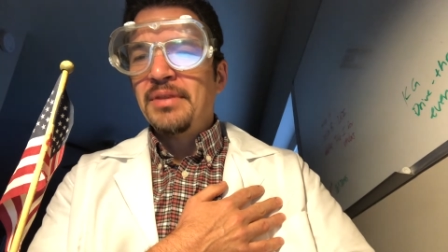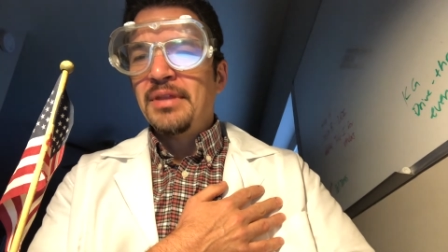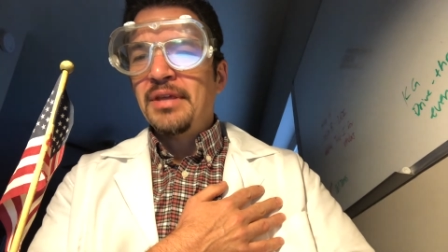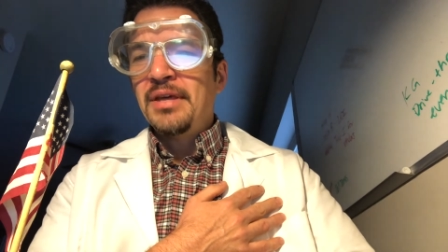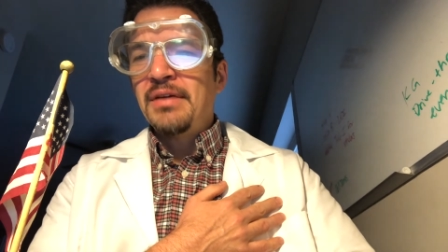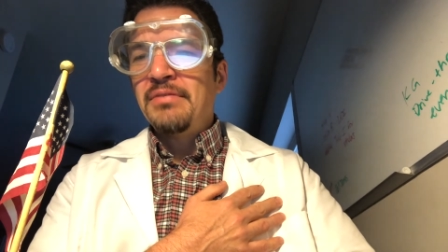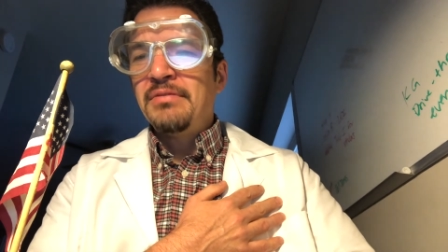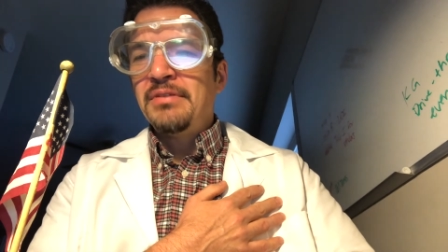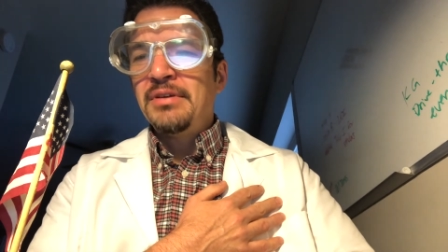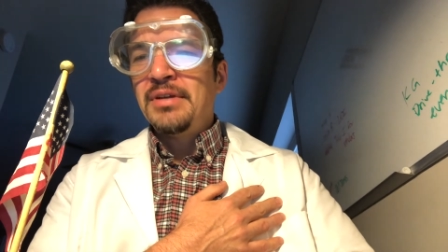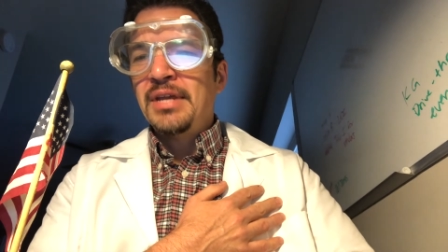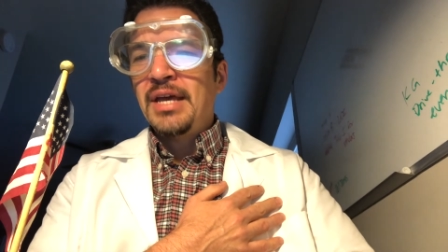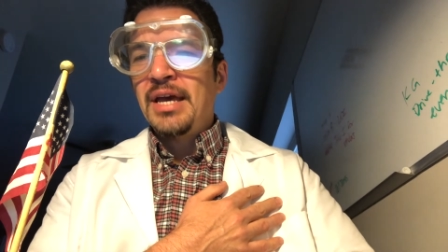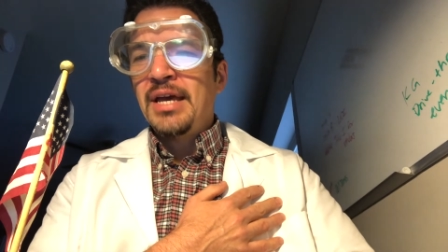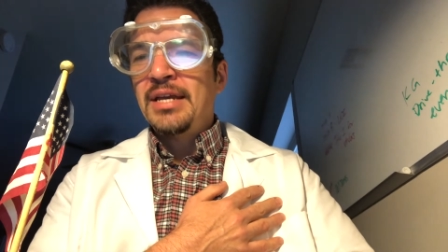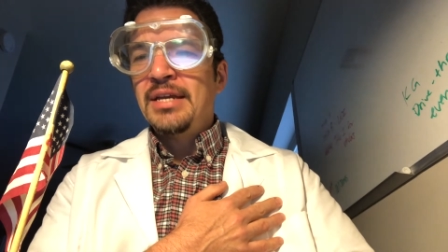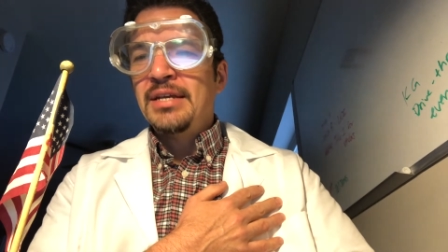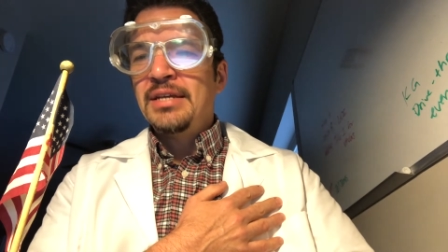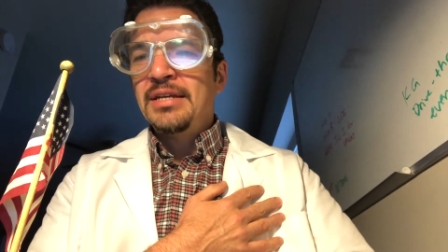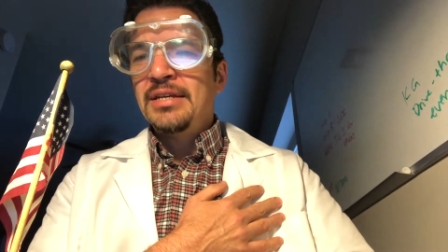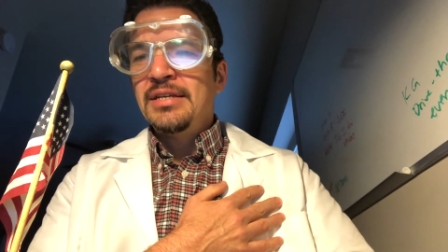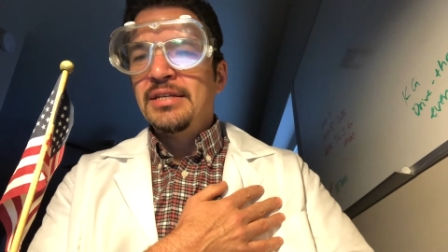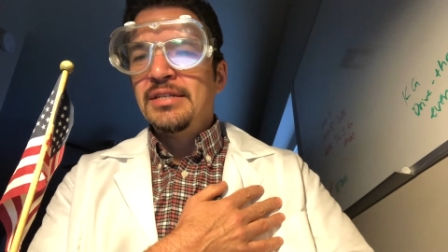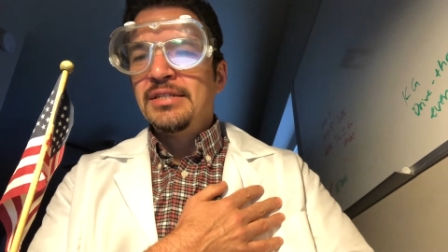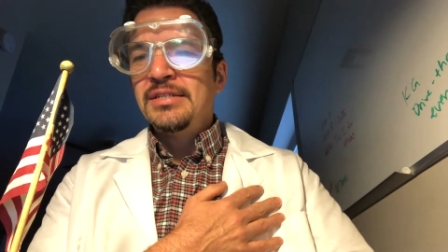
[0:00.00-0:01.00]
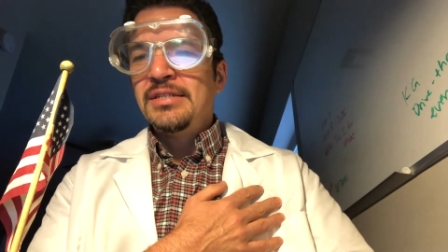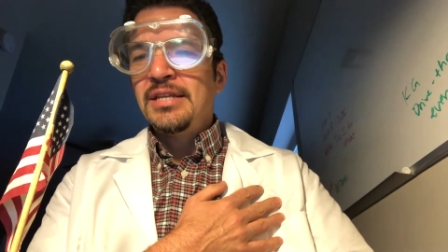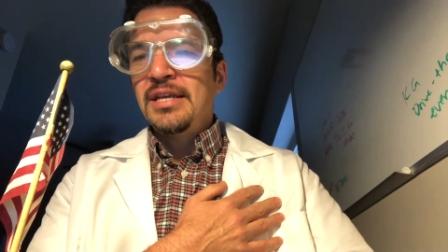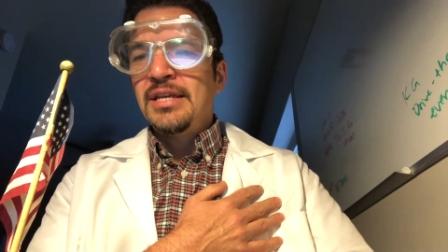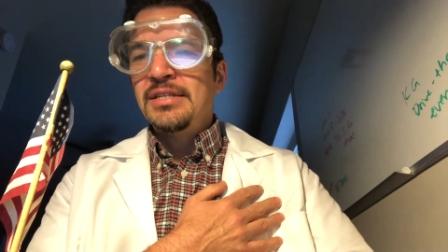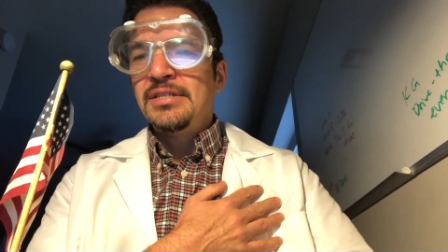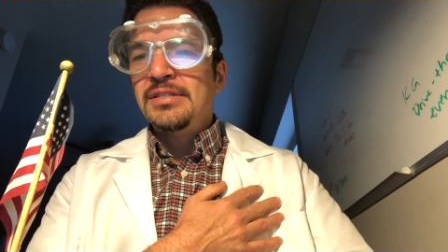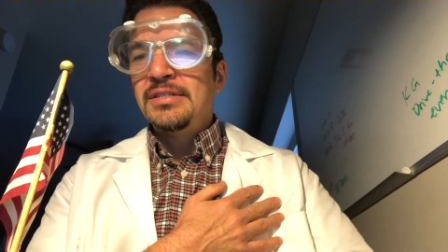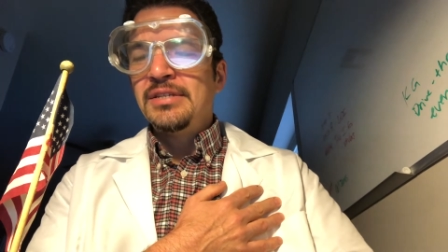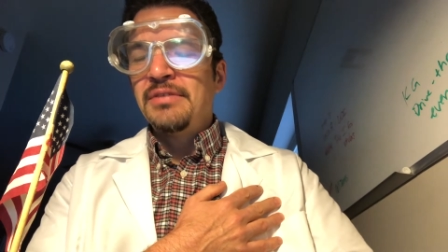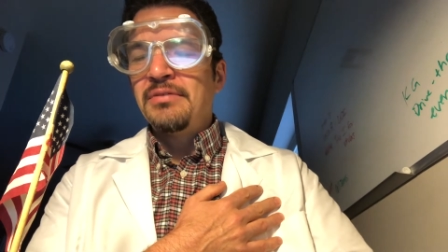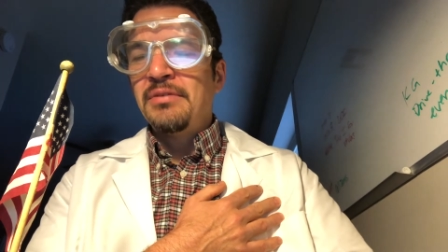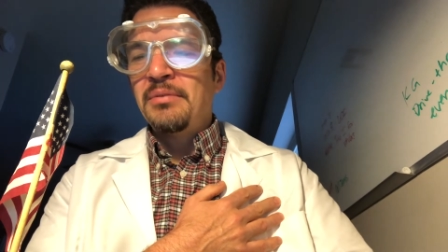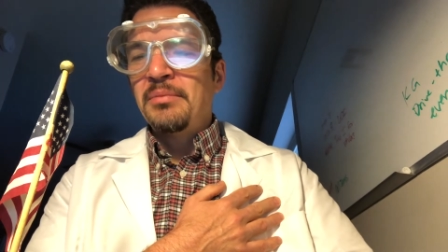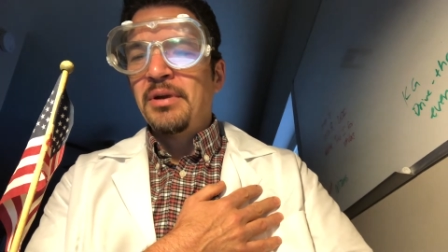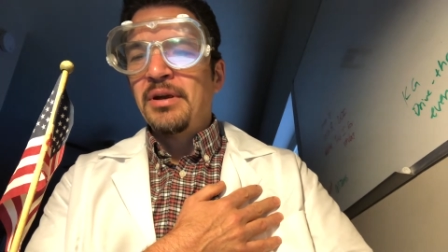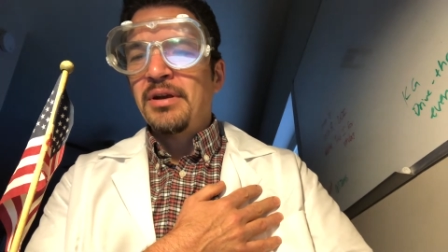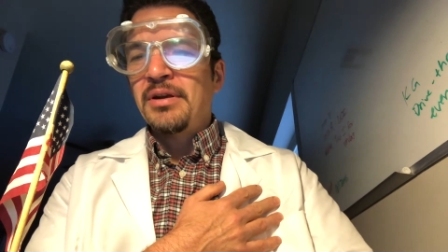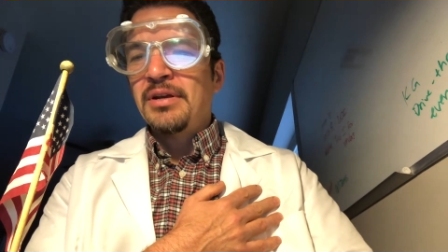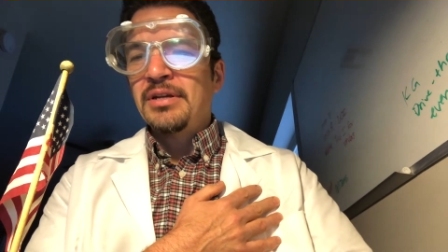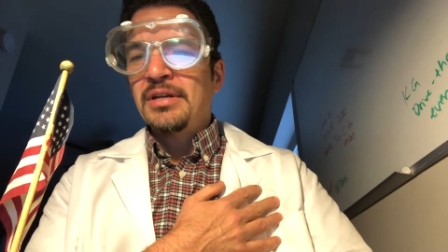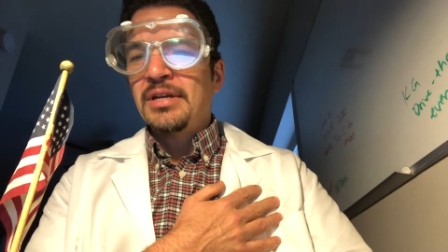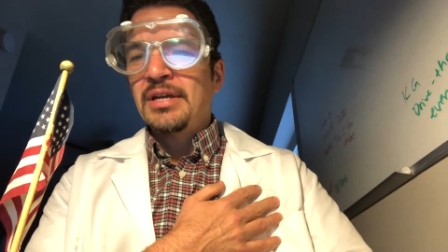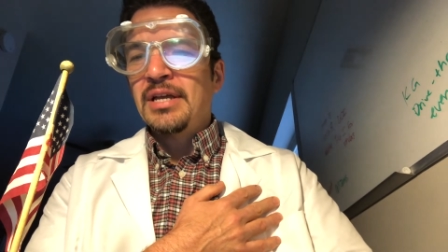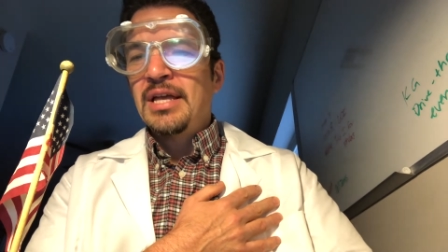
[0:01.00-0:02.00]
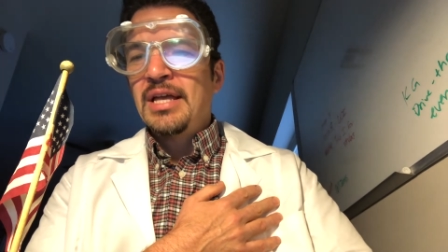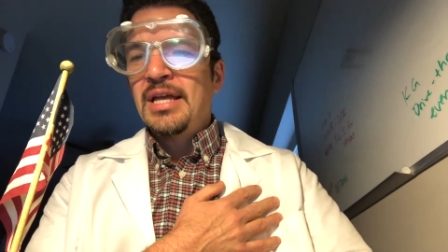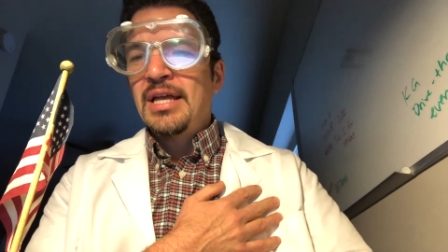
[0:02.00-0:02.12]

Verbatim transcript: of the United States of America